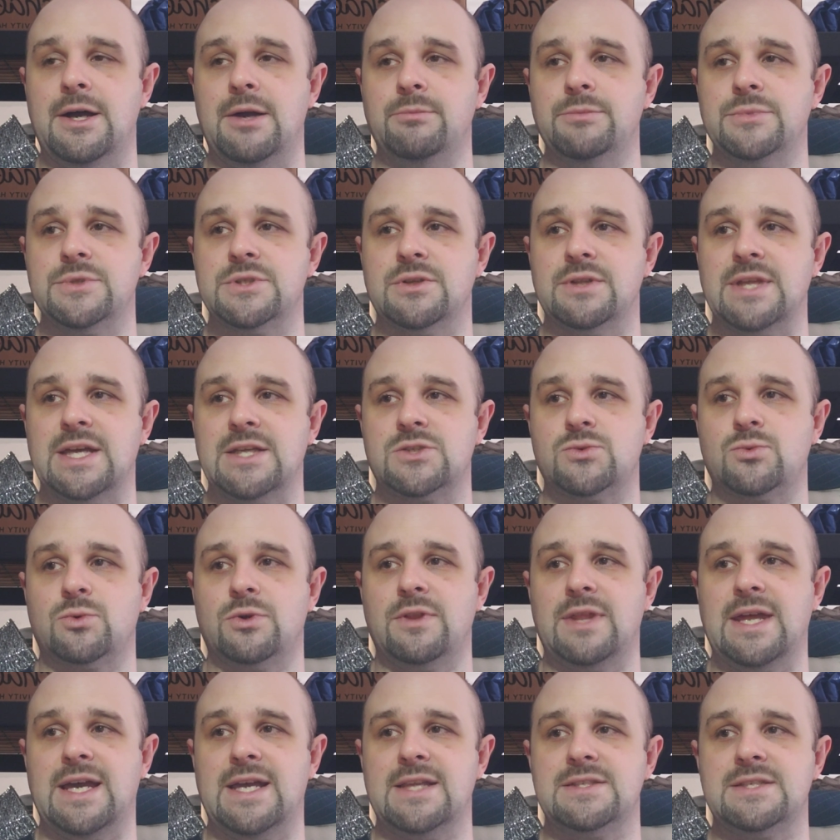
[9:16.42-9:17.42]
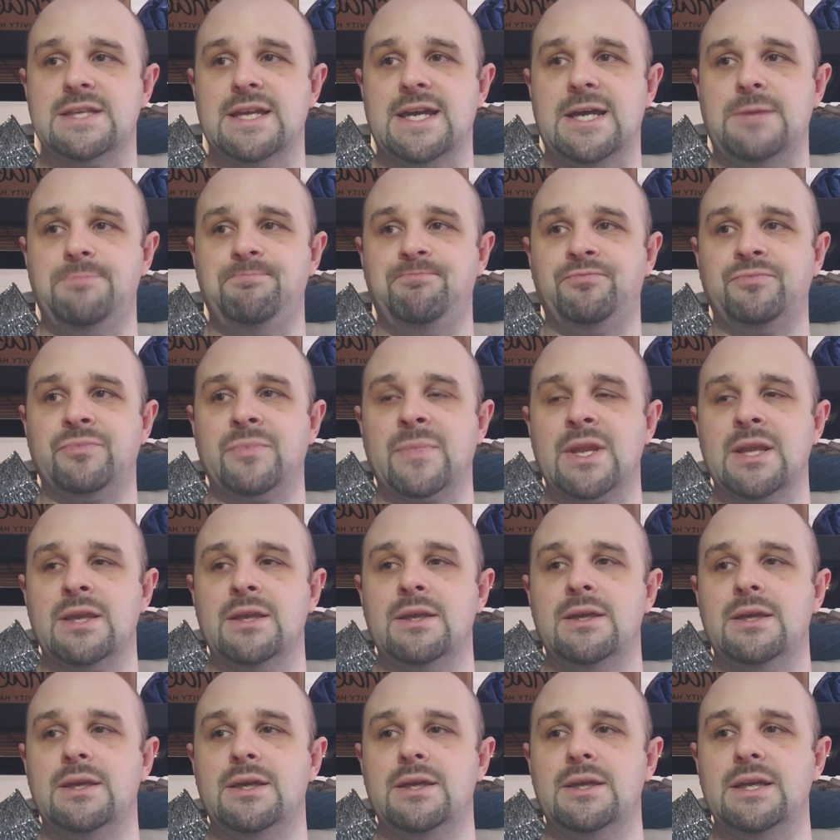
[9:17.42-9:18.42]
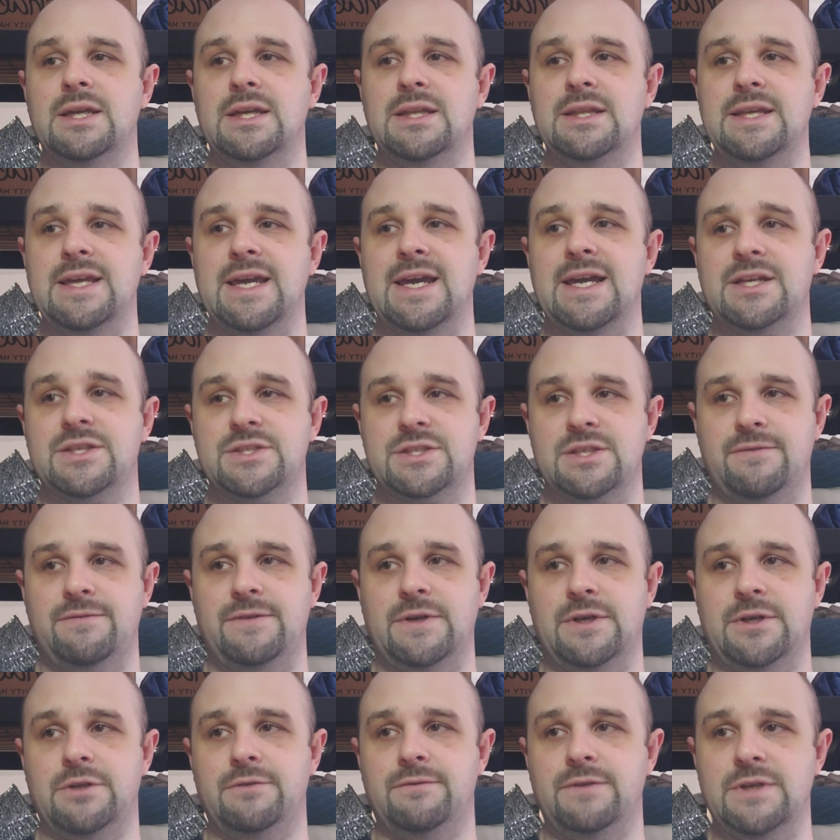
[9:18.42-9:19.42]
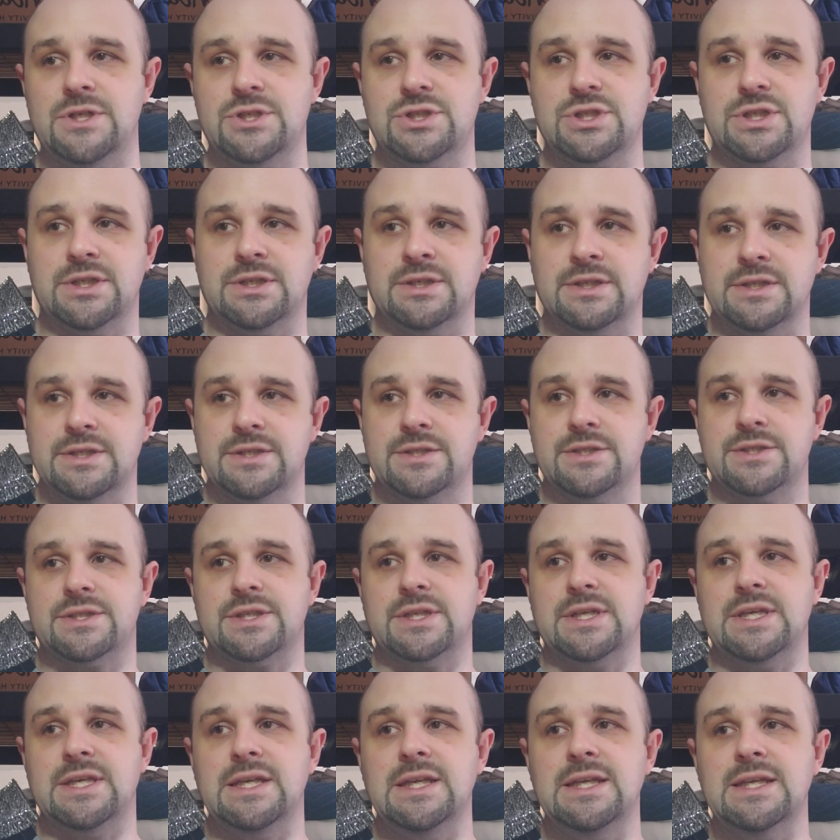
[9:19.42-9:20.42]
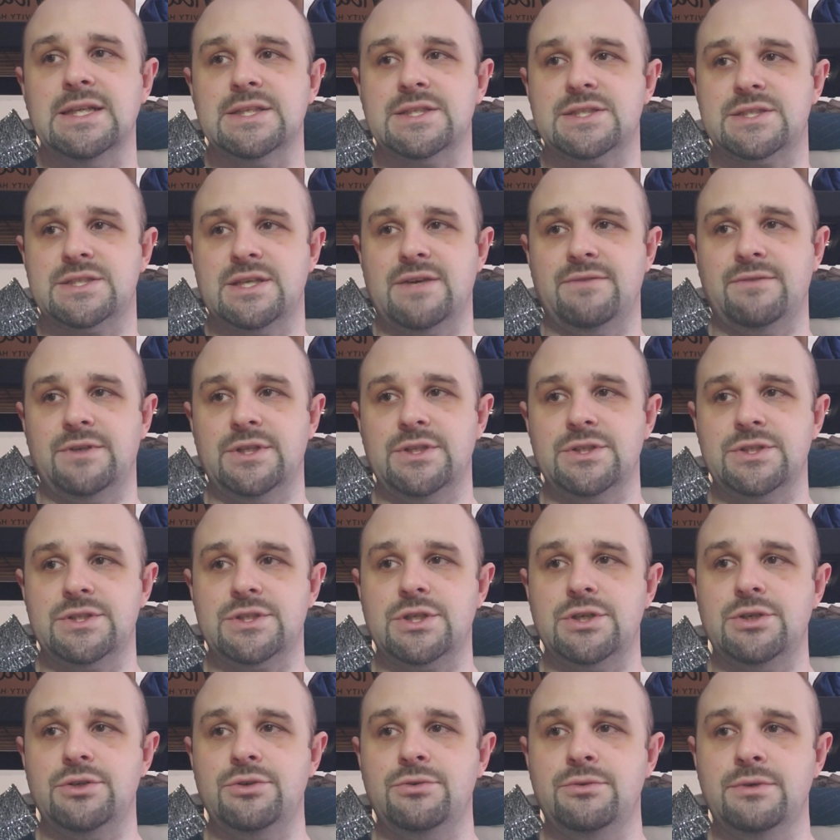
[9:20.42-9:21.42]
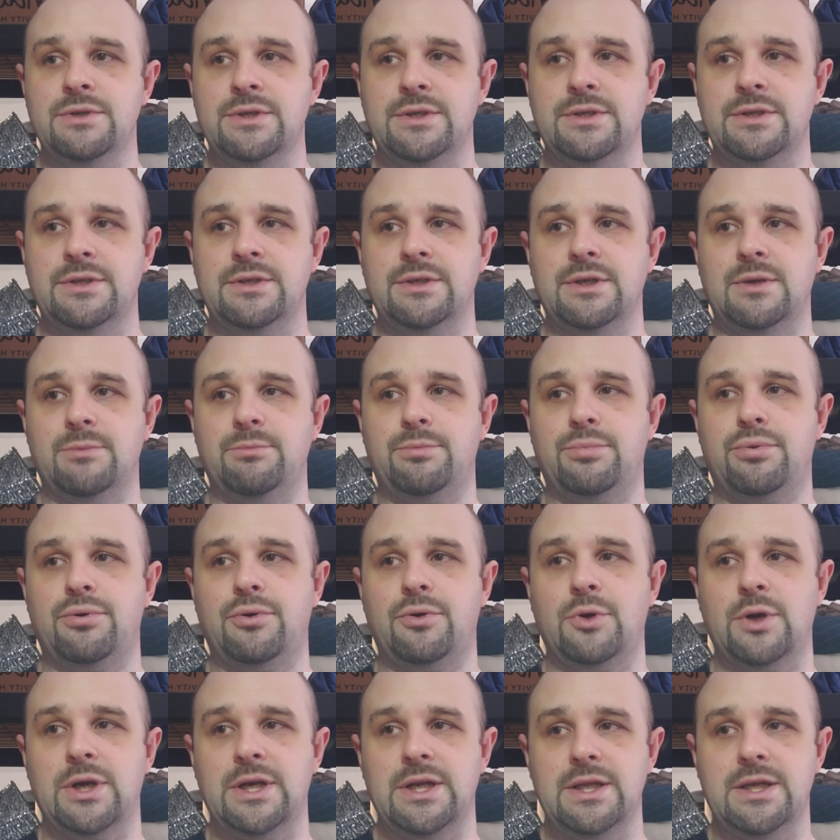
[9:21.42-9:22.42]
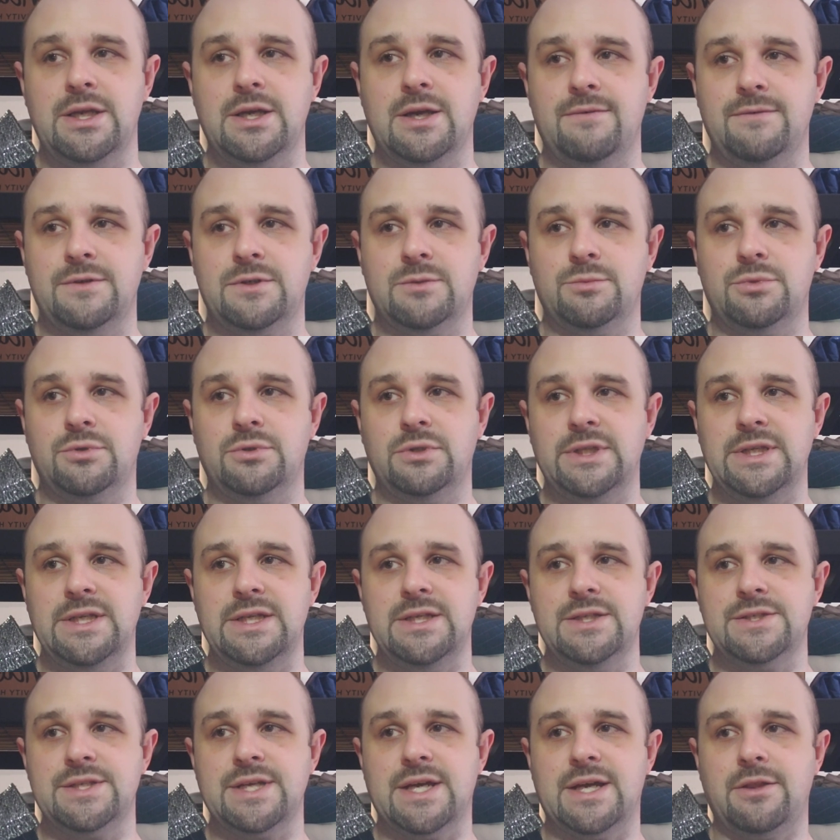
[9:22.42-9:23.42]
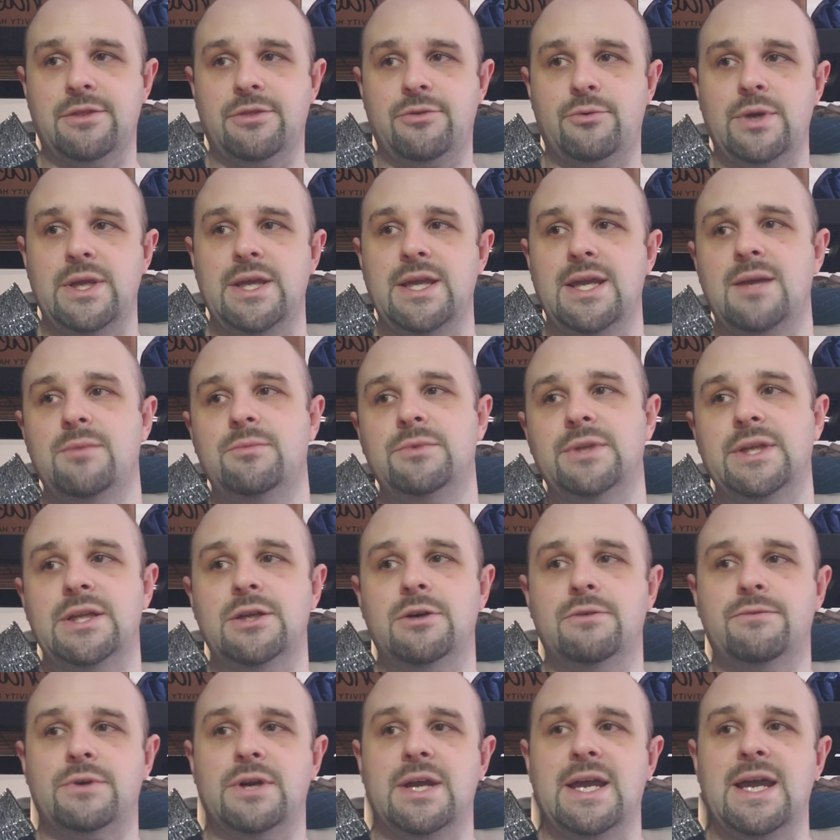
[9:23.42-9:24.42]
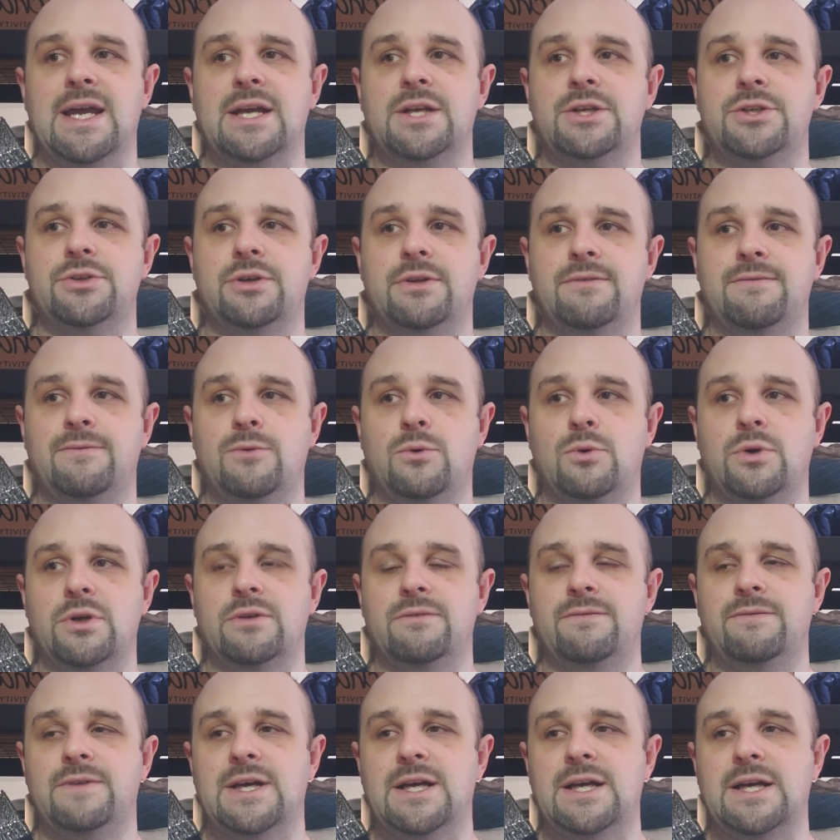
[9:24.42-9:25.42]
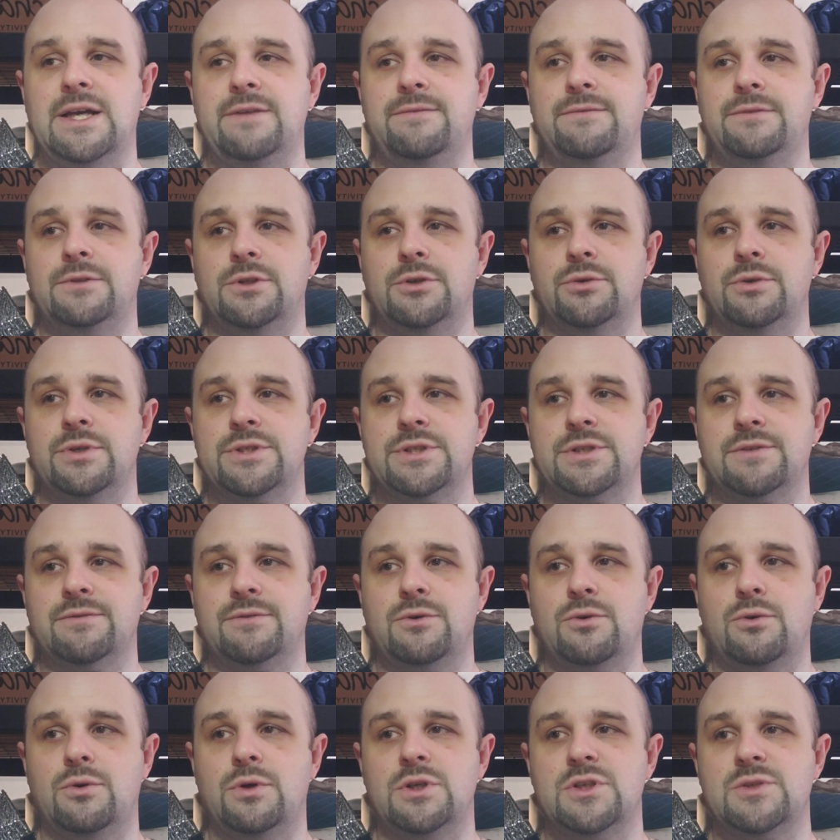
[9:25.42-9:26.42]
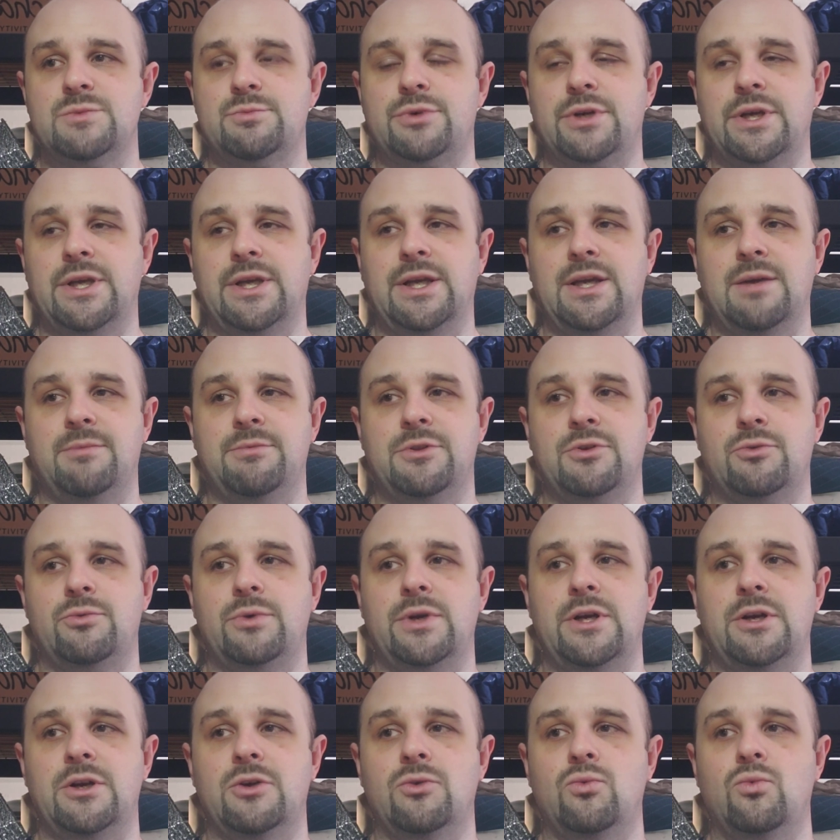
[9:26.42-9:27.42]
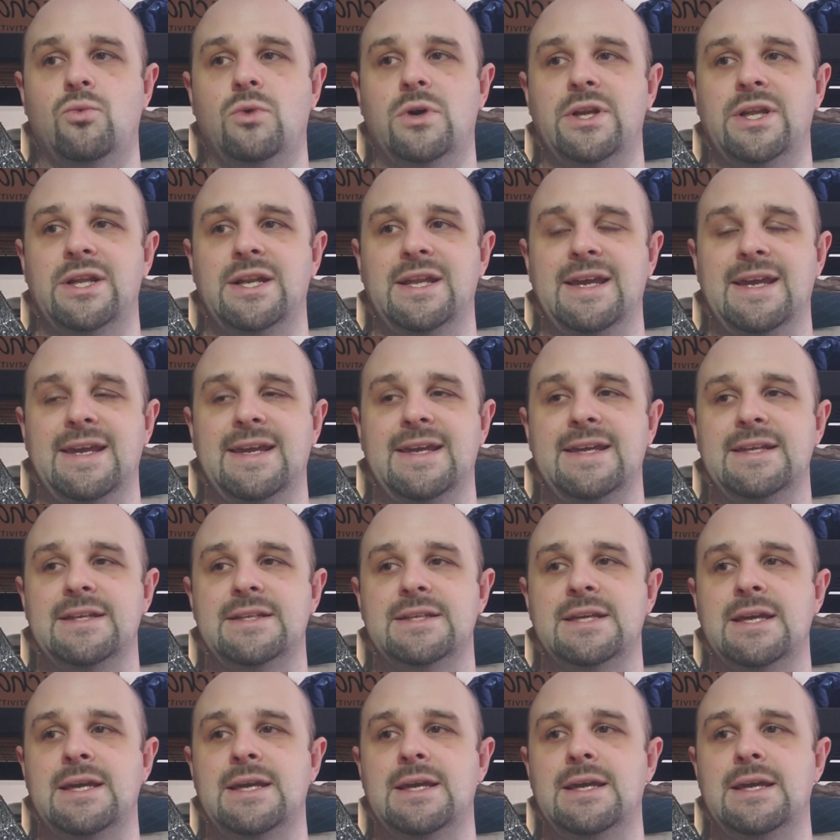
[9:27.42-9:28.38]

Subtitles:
So that's where that's at. In the XFL division, Sahid at 7-2. Pretty comfortable lead. He's got a 3-game lead over Hector at 4-5. Lewis, of course, bringing up the rear at 1-8.